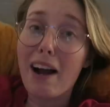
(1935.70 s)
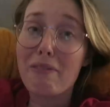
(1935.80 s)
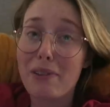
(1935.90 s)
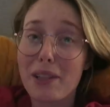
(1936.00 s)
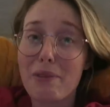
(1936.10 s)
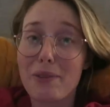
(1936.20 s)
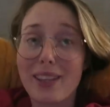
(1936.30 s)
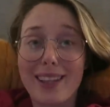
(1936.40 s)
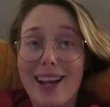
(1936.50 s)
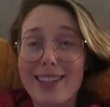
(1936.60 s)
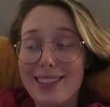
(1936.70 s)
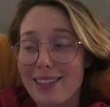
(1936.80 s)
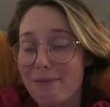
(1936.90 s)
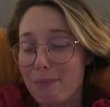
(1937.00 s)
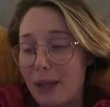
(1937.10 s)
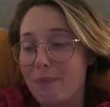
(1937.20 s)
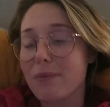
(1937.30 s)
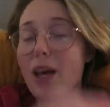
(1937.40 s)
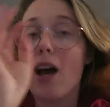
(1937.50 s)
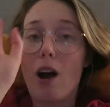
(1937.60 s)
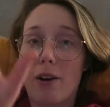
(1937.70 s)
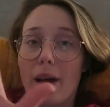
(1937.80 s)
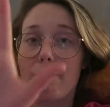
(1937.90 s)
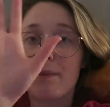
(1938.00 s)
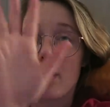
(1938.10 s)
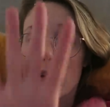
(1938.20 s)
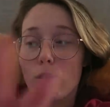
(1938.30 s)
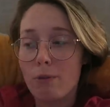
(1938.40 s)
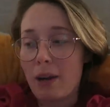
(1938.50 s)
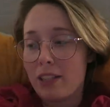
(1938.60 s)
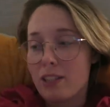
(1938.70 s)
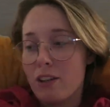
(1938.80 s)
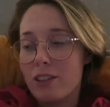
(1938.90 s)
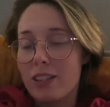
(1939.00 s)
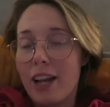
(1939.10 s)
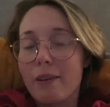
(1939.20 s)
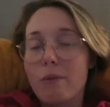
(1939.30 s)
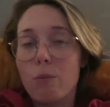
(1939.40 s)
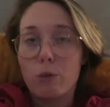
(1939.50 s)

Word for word: I really, really liked it, but okay going back to Starsight.